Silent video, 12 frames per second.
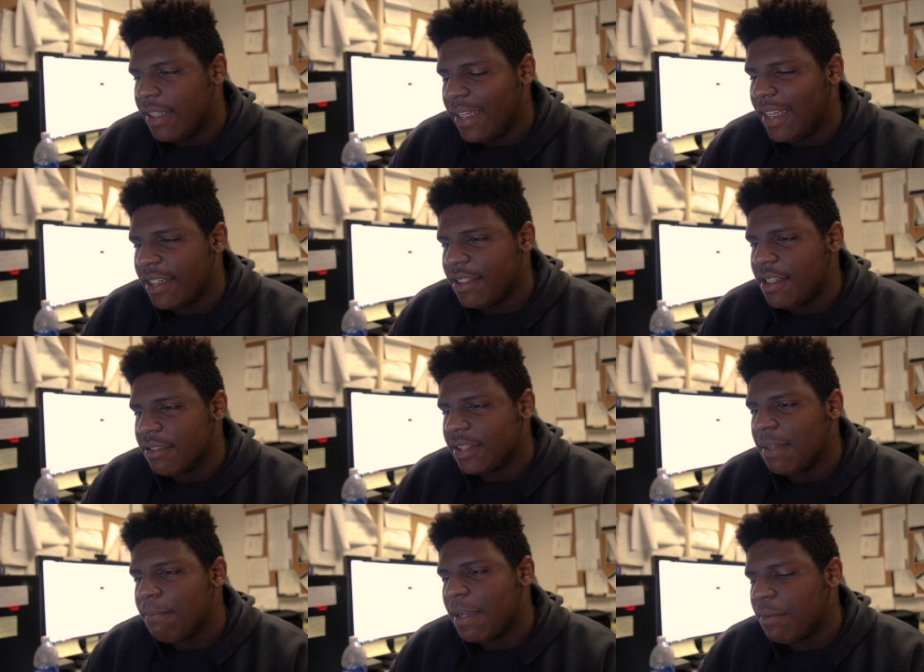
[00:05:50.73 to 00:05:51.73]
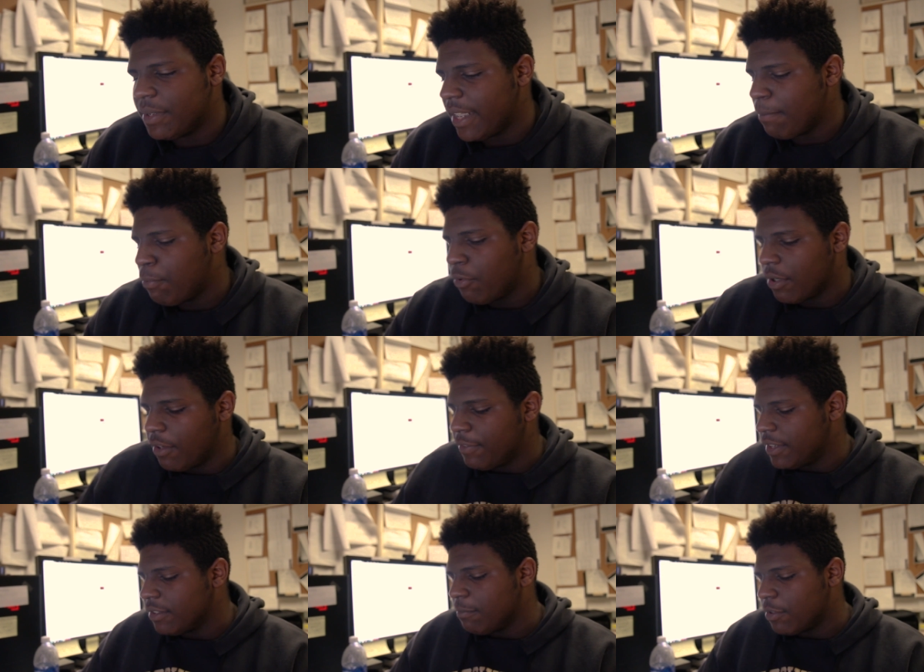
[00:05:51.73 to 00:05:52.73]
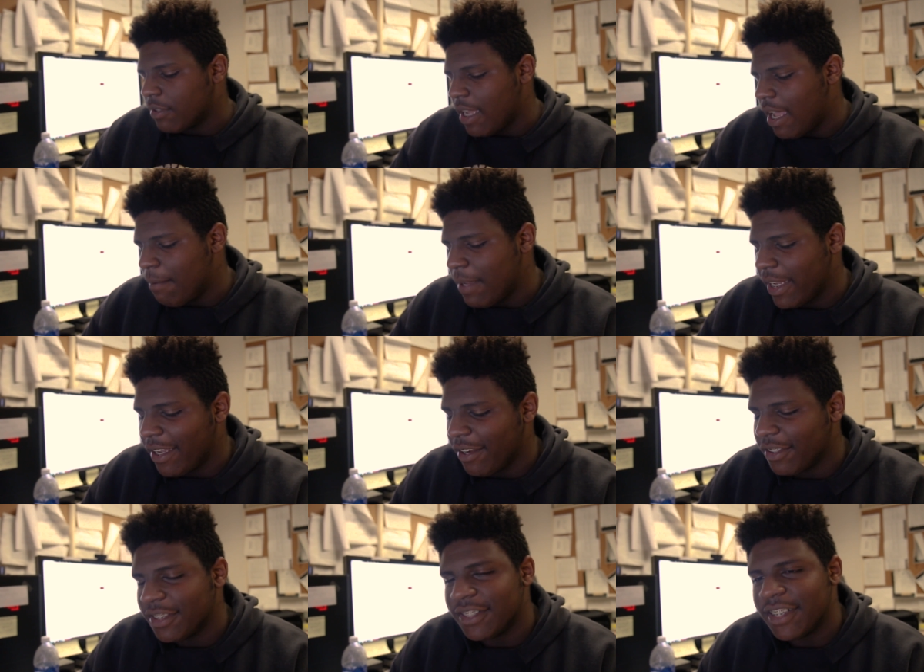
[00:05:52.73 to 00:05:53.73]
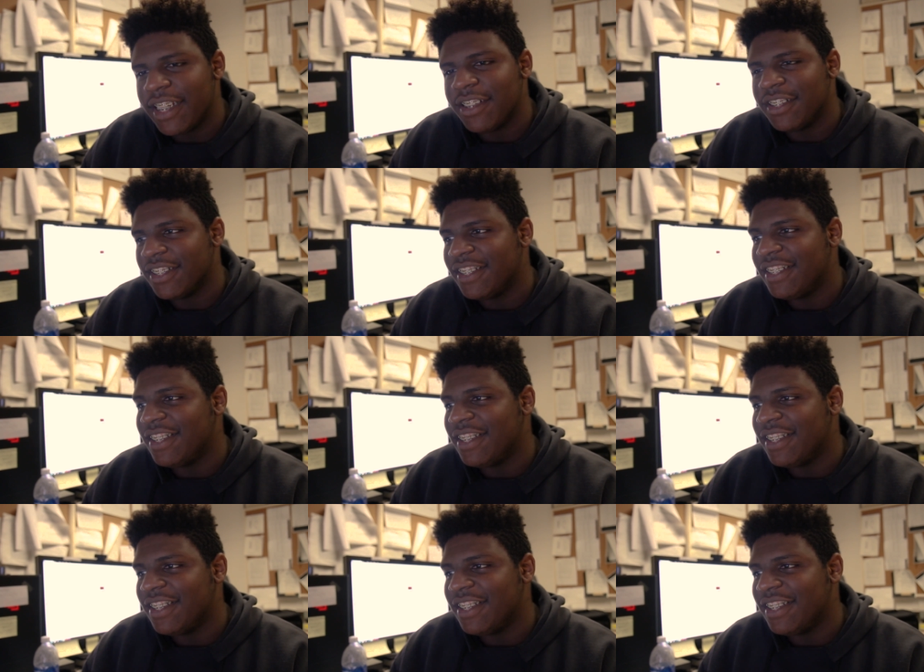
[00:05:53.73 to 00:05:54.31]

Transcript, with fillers: I don't know, something about when they poured over those Mortal Kombat characters, they are just